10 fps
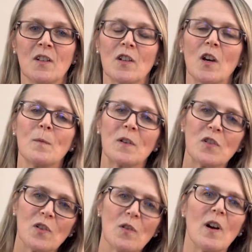to over
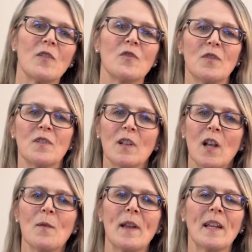200
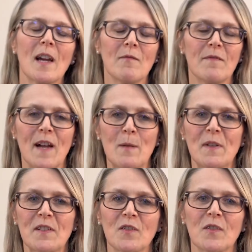low-income
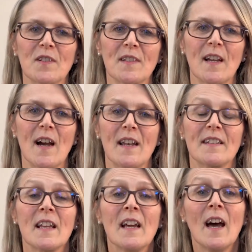families across the island,